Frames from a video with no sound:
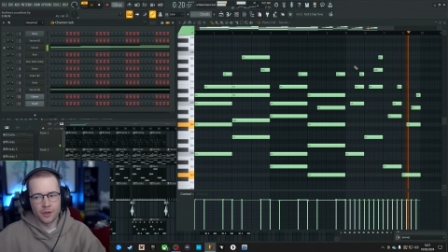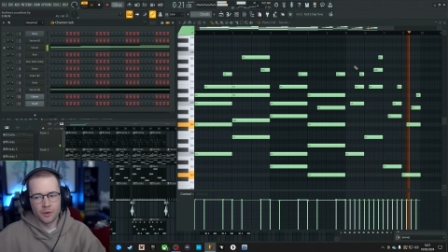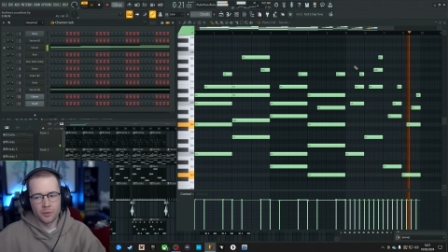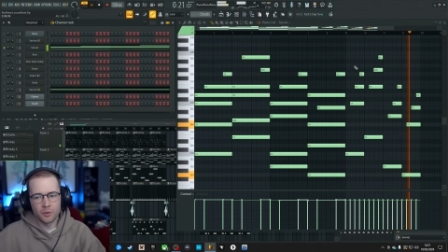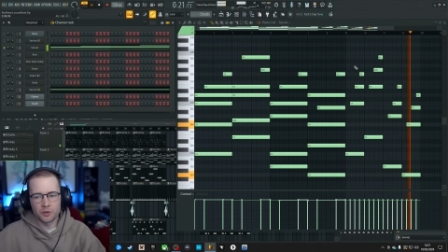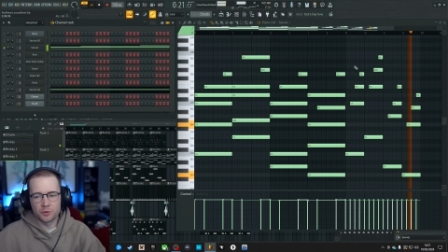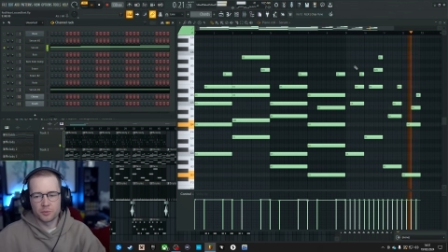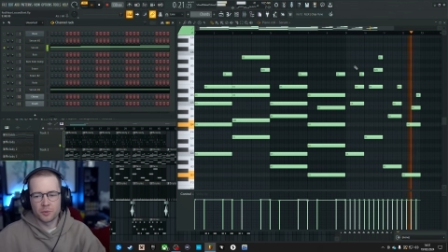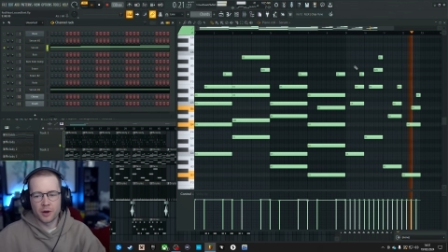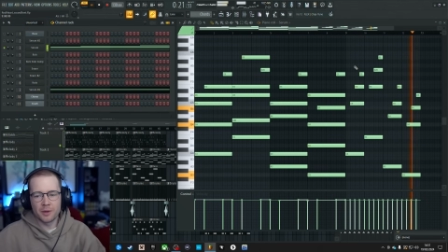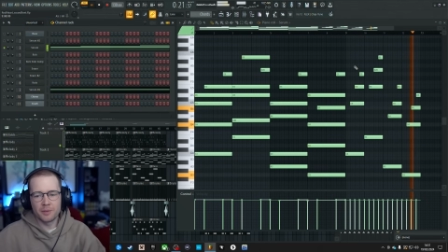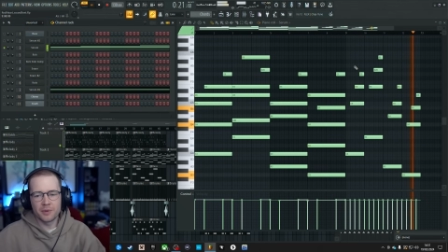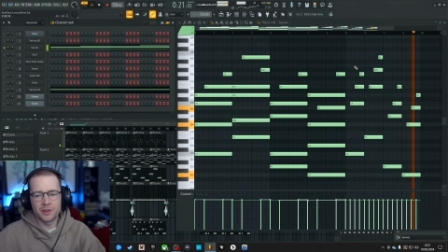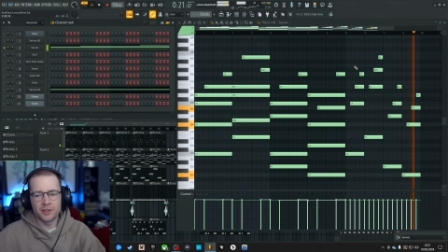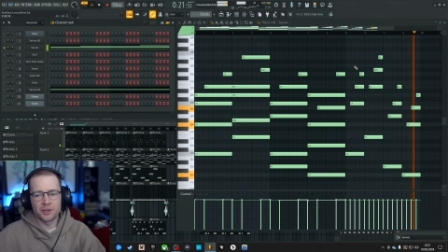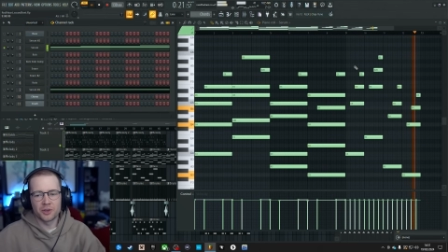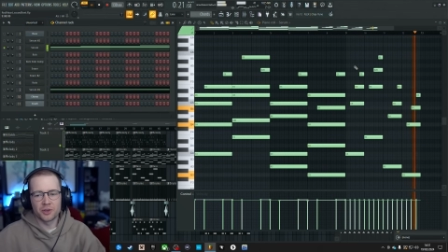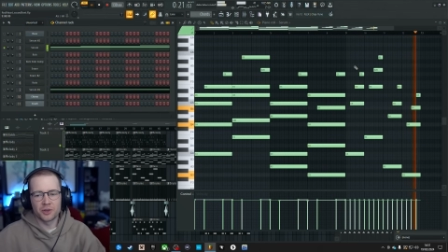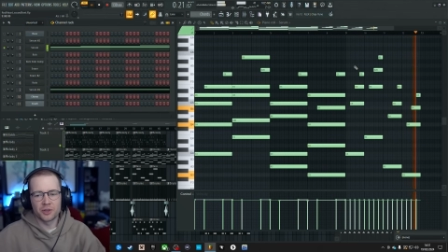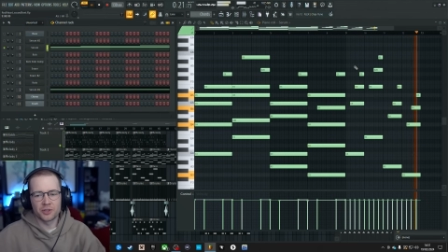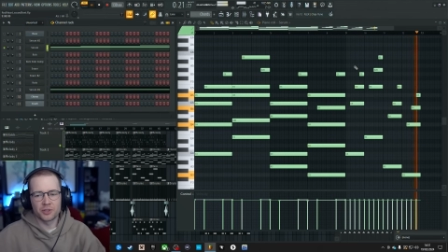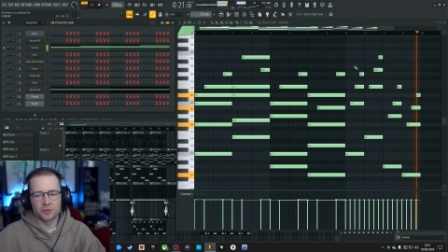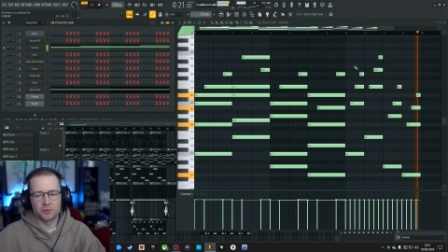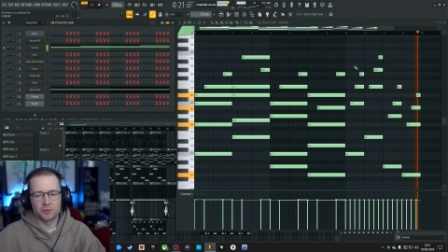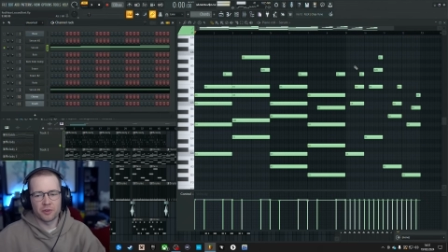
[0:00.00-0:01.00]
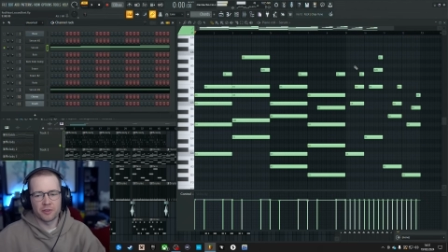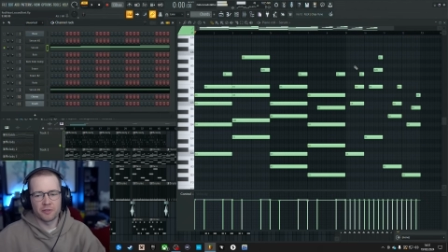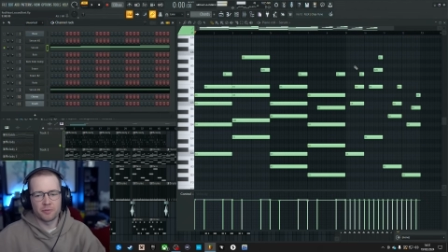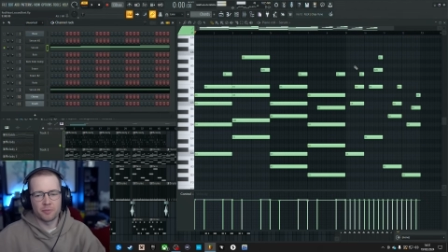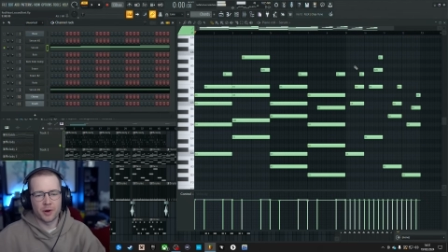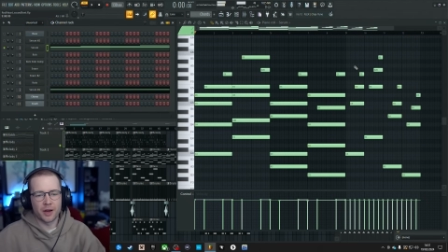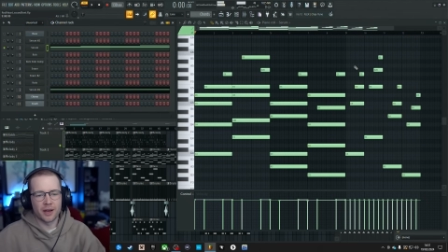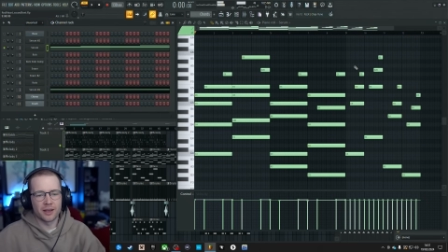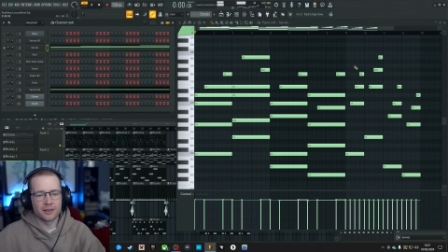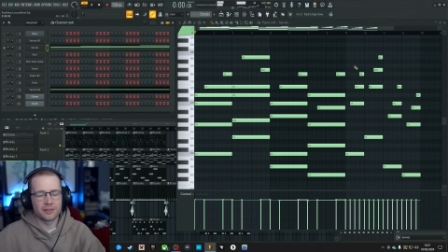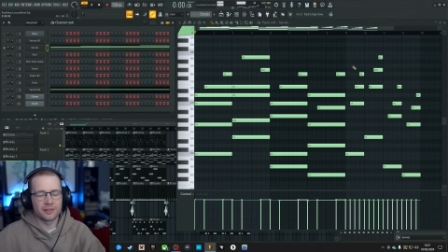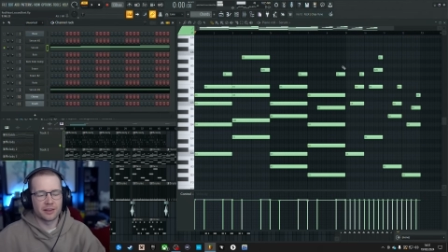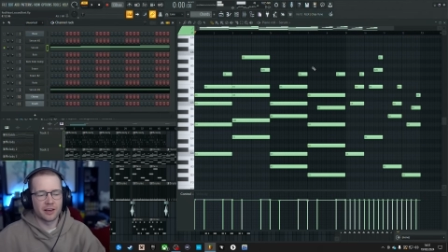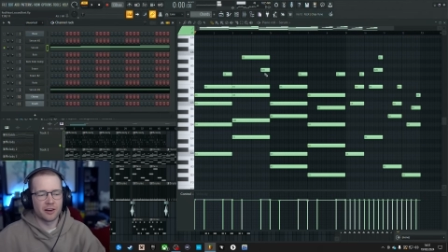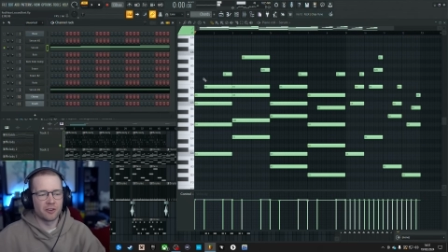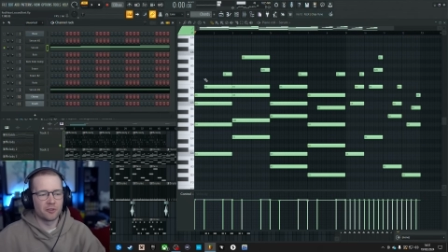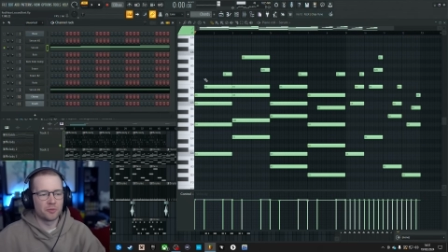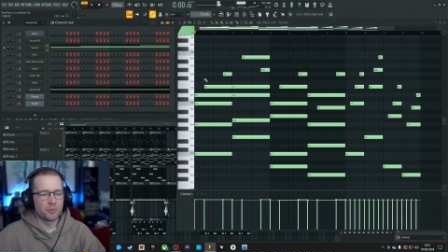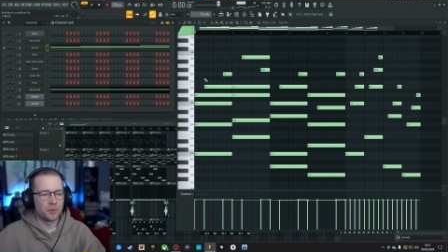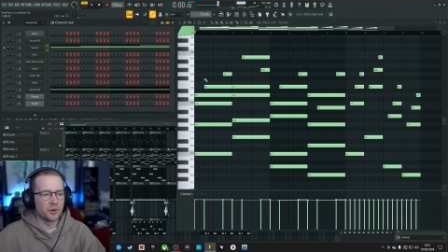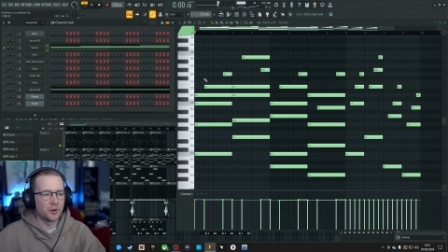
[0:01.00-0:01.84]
Which might be good as a riff by itself,